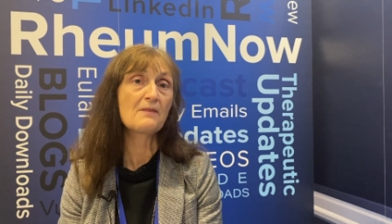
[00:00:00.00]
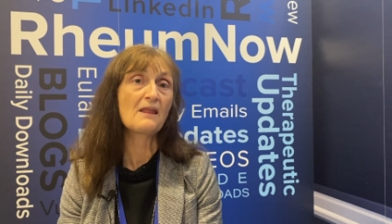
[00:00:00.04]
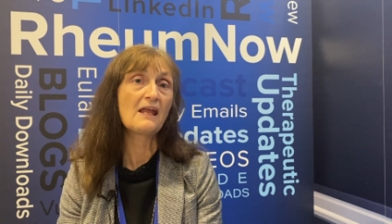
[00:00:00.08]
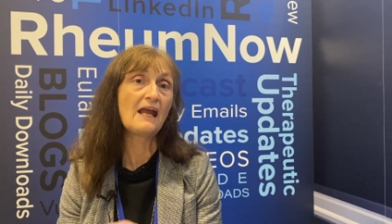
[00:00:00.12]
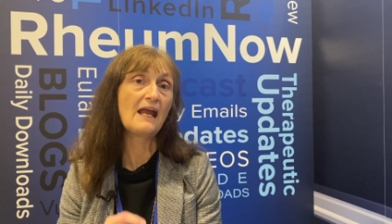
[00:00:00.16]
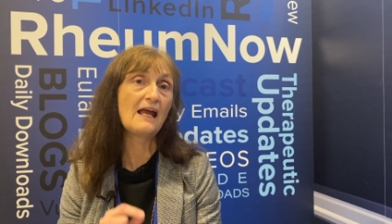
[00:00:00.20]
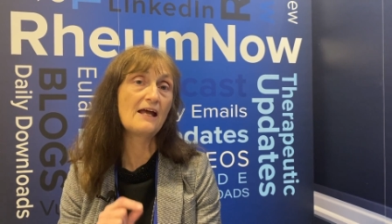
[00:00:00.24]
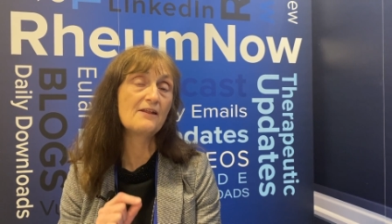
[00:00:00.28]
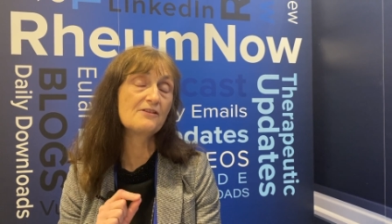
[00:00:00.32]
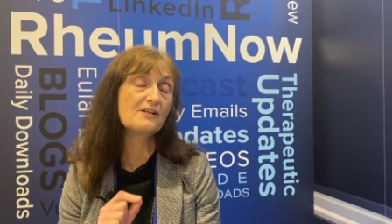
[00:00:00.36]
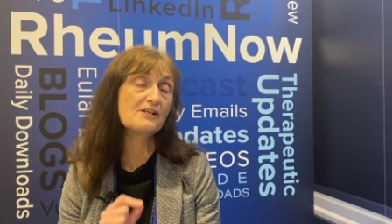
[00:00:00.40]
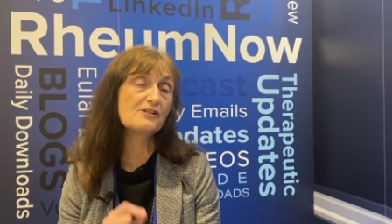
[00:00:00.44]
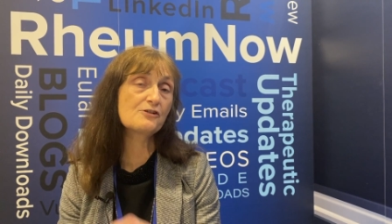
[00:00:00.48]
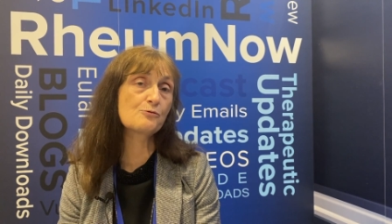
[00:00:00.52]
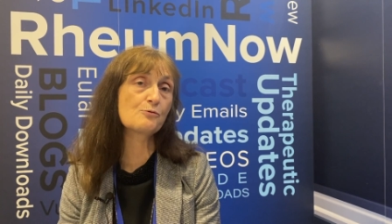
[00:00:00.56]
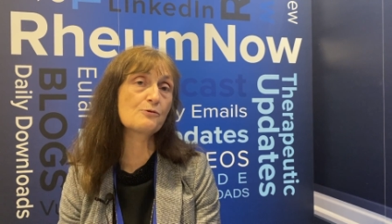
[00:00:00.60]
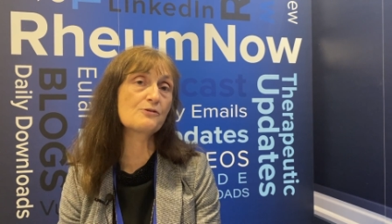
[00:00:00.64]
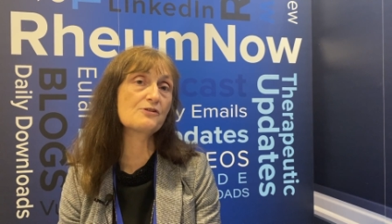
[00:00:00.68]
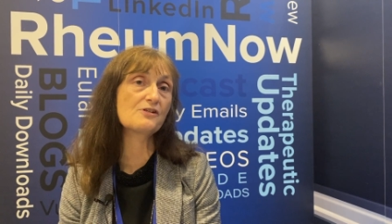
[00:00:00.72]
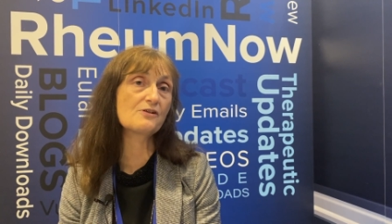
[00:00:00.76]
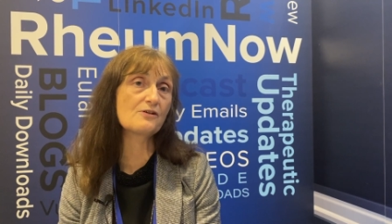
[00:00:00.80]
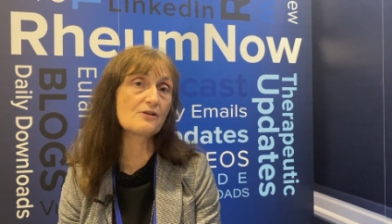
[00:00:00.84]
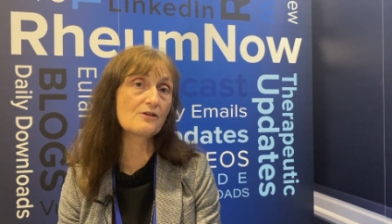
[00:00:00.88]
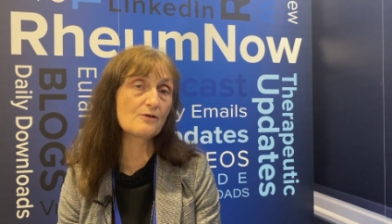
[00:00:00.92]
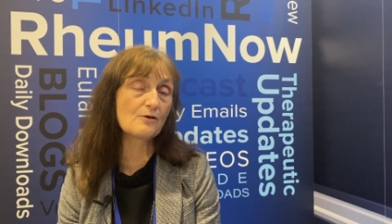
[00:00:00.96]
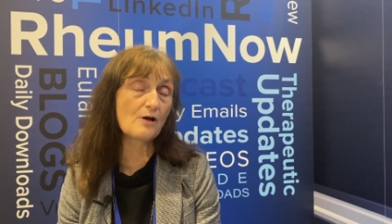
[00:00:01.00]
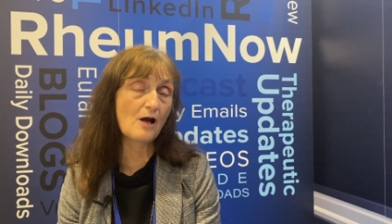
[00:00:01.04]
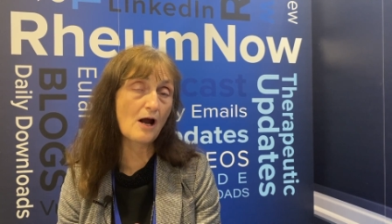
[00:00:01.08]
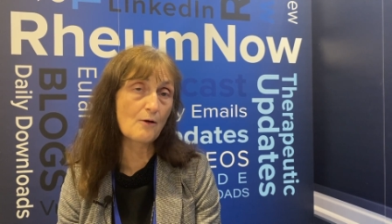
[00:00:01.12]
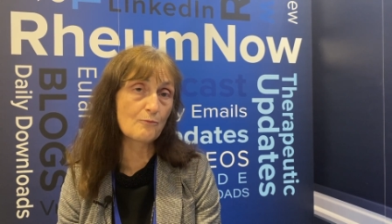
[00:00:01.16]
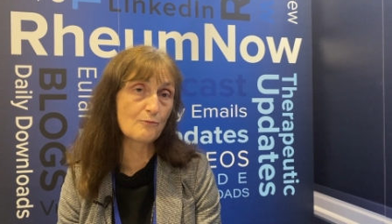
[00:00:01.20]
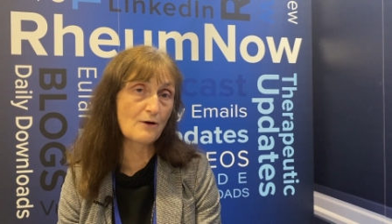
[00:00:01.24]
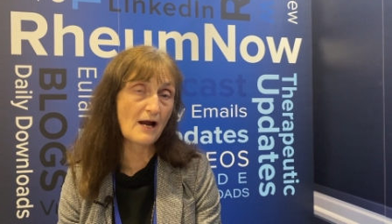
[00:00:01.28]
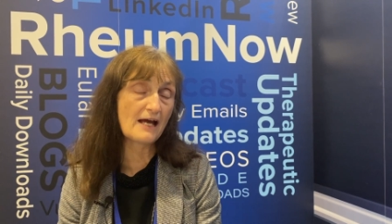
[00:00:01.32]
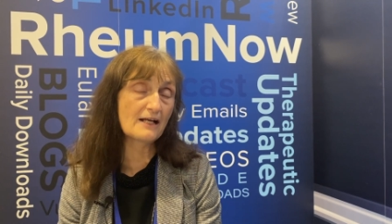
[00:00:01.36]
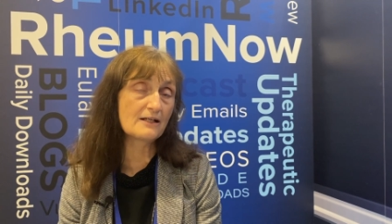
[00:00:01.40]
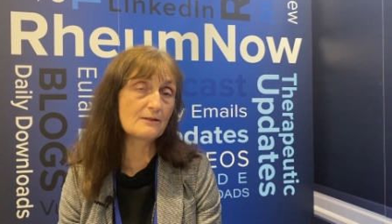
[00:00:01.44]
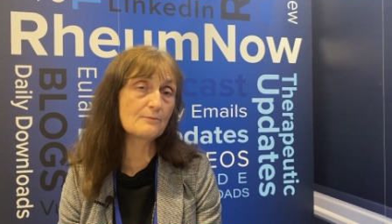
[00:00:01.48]
And this was a, a
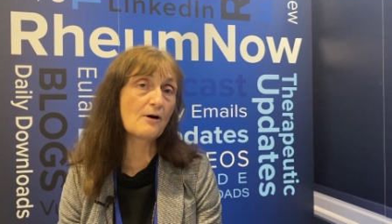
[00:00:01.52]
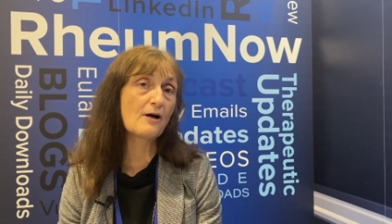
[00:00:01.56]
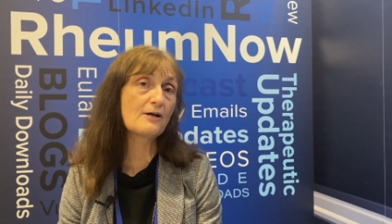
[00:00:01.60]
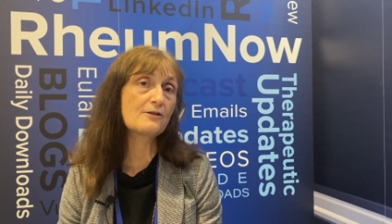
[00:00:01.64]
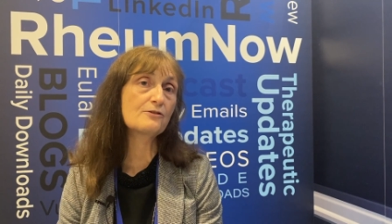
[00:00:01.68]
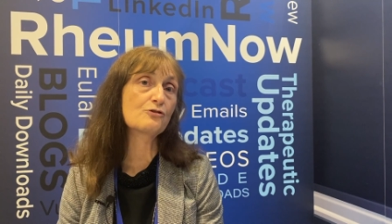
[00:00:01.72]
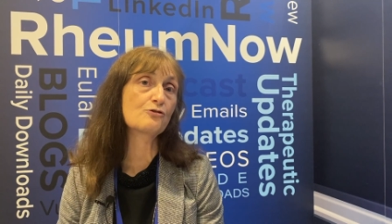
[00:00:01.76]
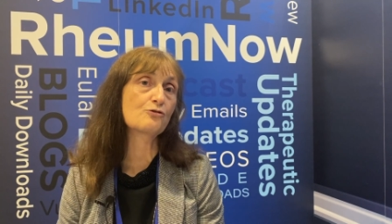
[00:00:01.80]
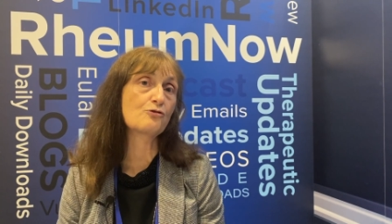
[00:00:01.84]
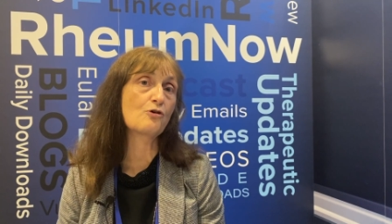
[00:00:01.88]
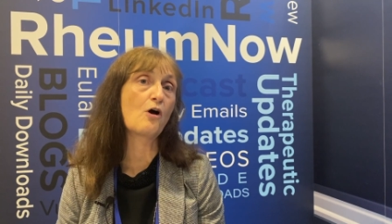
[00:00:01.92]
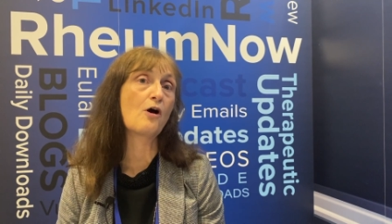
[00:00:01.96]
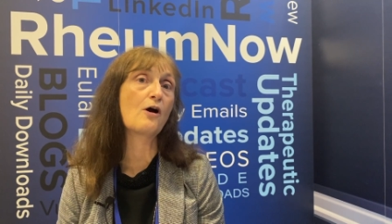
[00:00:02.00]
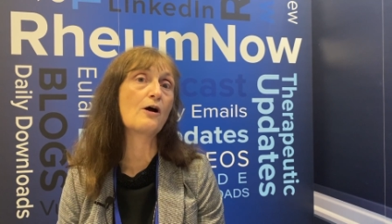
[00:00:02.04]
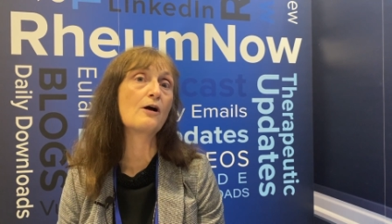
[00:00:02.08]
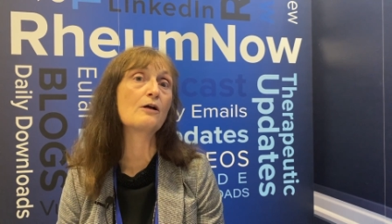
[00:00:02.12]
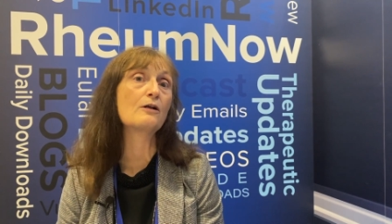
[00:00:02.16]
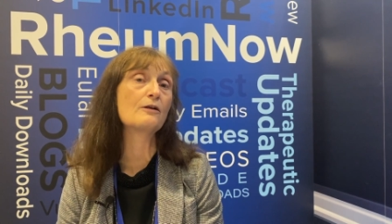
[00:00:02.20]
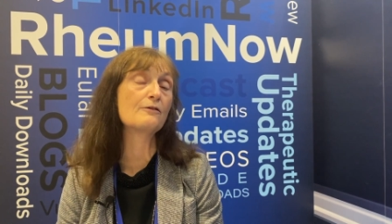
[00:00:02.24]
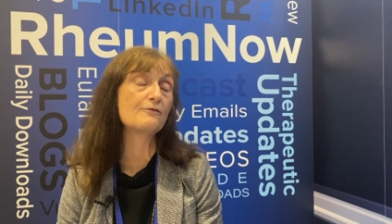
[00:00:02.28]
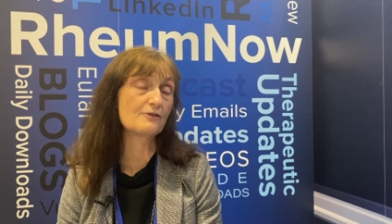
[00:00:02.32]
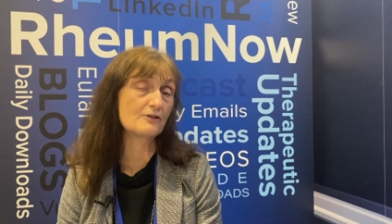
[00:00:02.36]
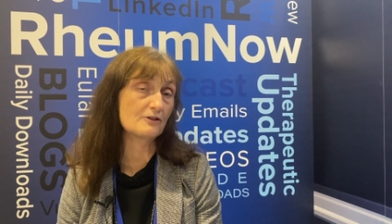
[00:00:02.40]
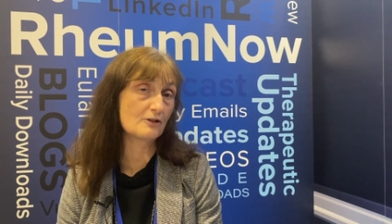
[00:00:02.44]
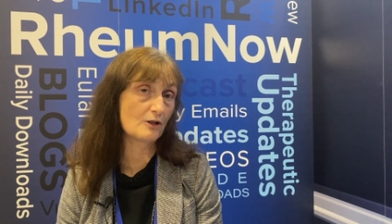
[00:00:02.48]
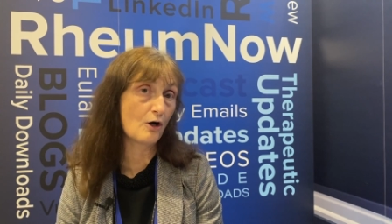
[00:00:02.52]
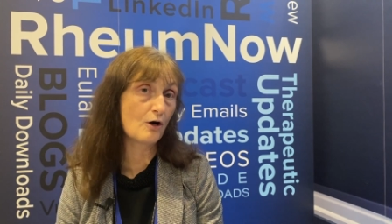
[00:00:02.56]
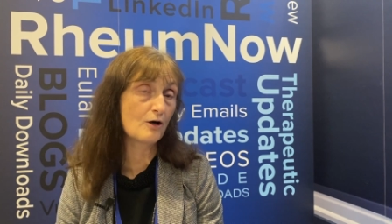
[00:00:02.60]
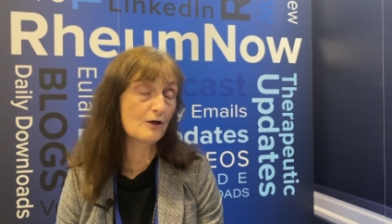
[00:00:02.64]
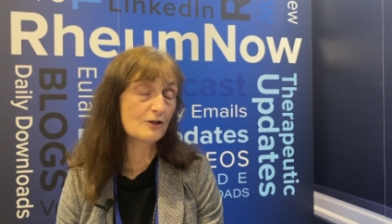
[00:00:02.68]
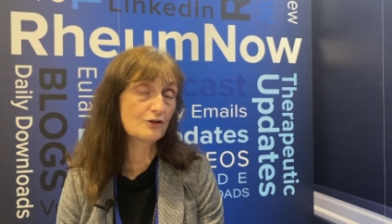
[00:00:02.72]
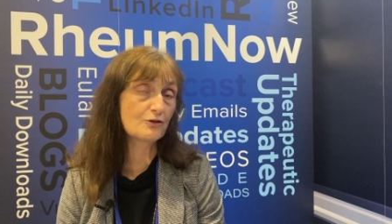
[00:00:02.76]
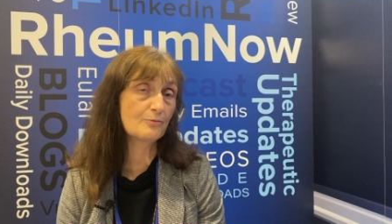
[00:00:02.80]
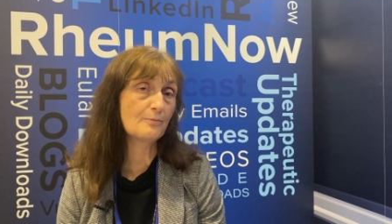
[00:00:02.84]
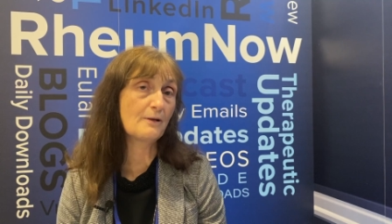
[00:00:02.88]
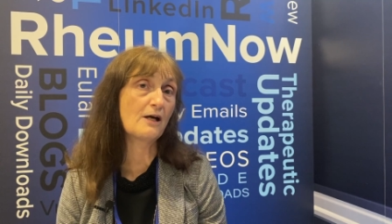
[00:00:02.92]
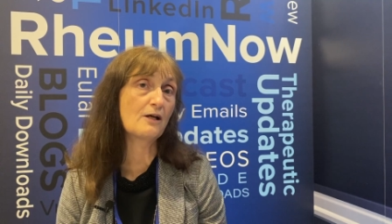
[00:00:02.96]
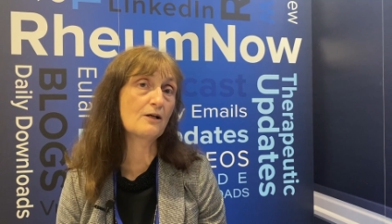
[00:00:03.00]
randomized trial of a
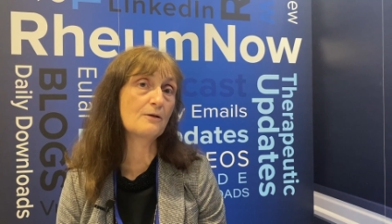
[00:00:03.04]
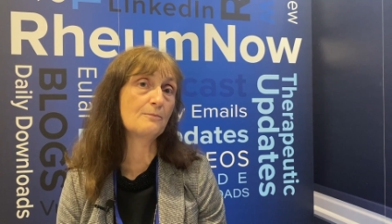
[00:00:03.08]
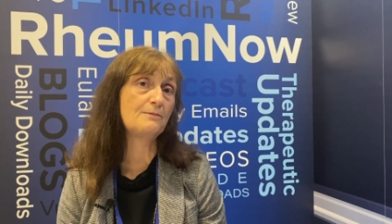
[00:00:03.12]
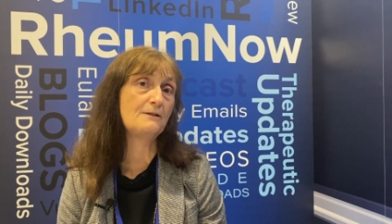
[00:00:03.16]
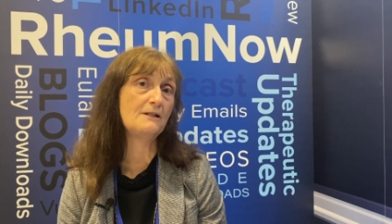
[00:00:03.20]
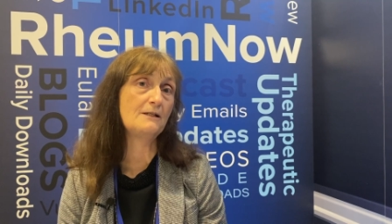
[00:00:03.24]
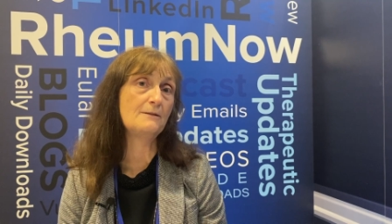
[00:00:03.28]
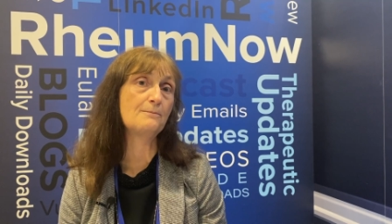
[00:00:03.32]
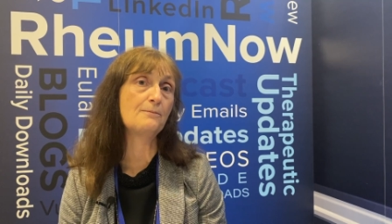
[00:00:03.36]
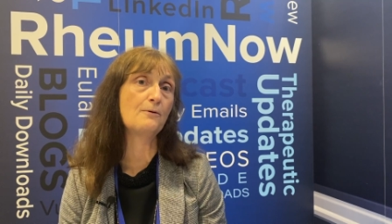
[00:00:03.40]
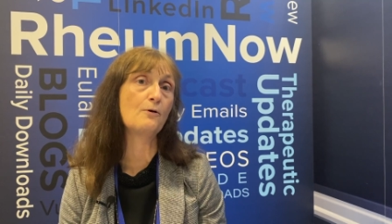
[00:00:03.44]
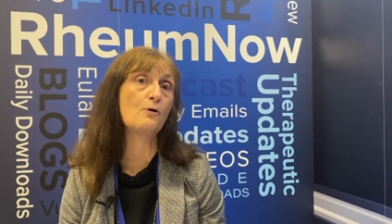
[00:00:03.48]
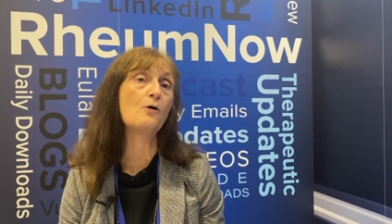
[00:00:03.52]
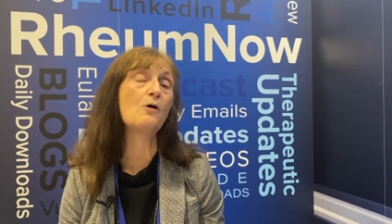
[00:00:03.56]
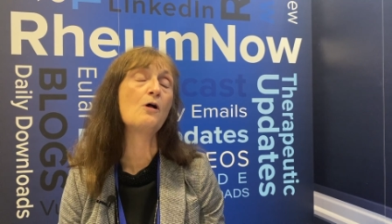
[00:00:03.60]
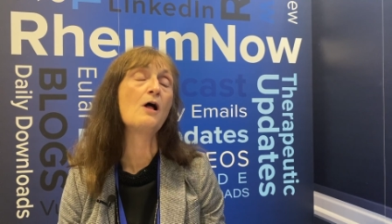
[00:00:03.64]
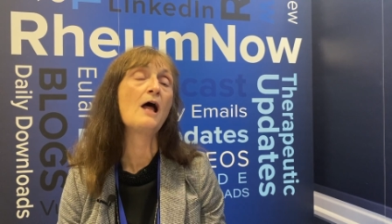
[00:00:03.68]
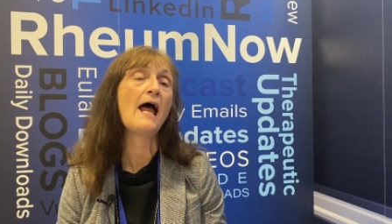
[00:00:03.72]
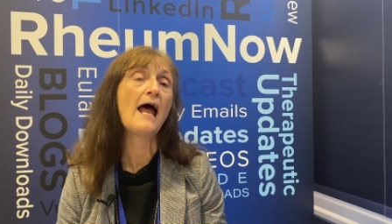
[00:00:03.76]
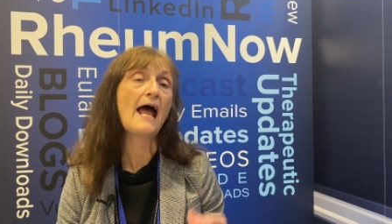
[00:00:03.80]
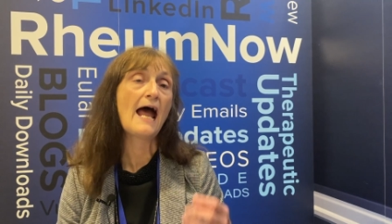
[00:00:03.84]
large amount of people,